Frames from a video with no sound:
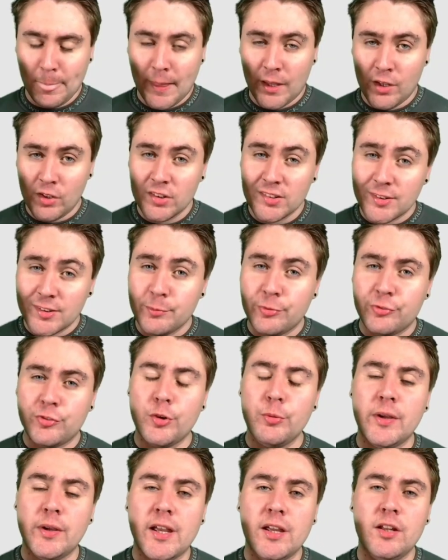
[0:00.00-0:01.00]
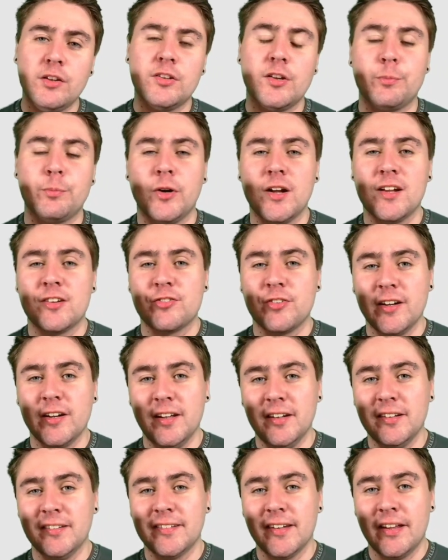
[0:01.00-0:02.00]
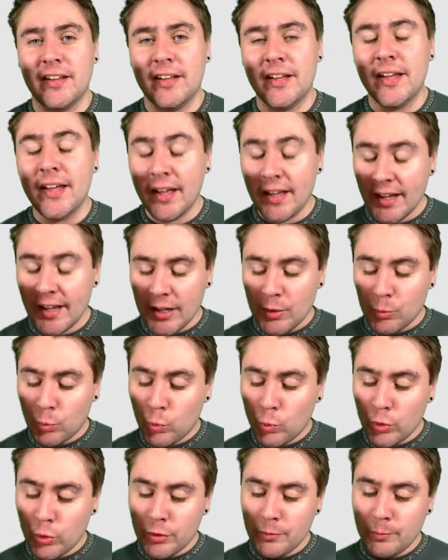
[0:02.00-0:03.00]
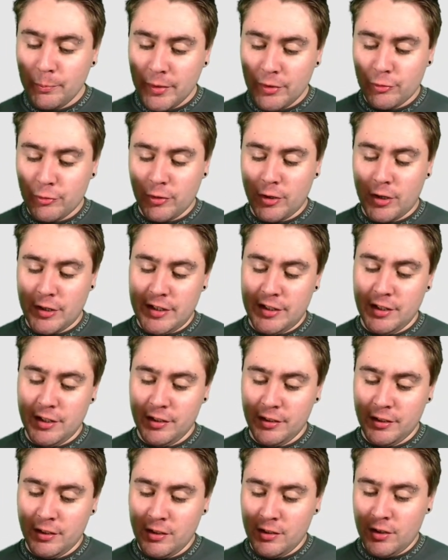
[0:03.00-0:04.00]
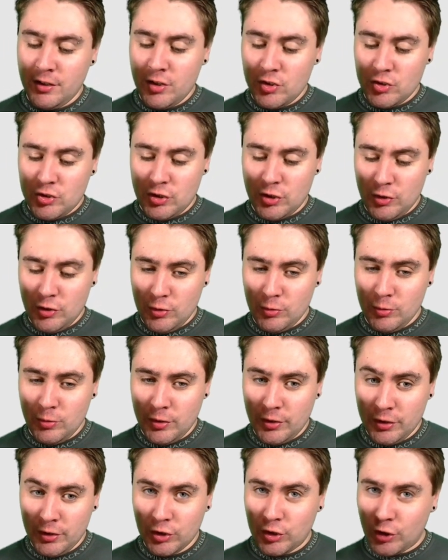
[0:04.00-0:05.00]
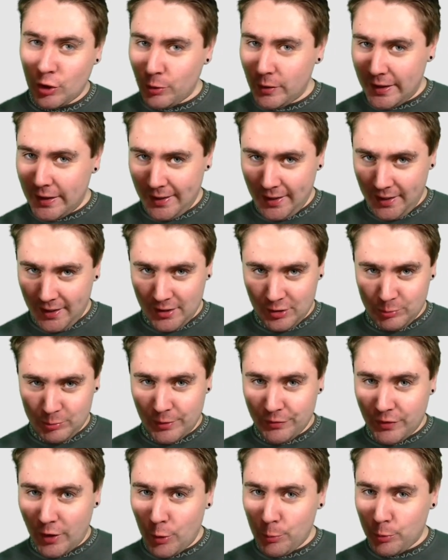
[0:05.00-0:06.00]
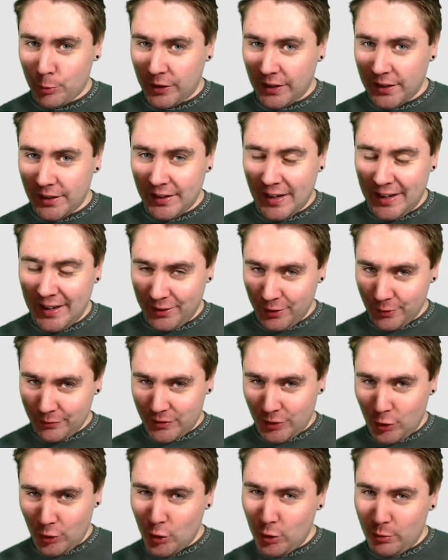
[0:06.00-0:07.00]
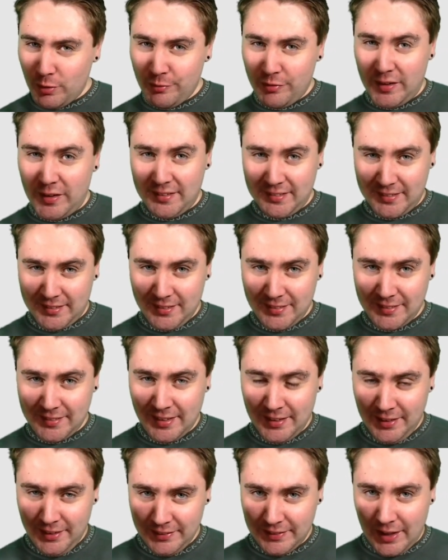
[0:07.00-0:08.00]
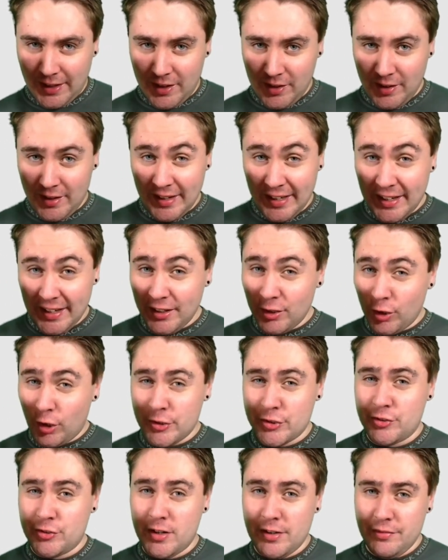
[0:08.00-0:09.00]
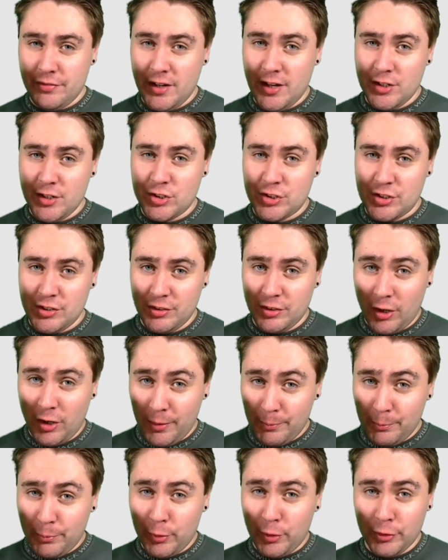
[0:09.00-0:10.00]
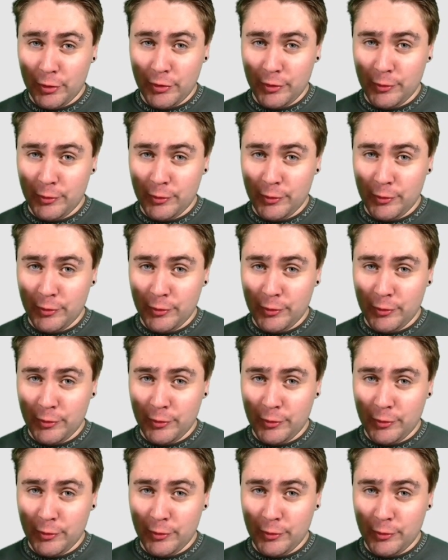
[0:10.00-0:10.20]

So before we get into the press release, it wouldn't be right to go ahead without bringing any of the new investors that are in Archer Aviation on board.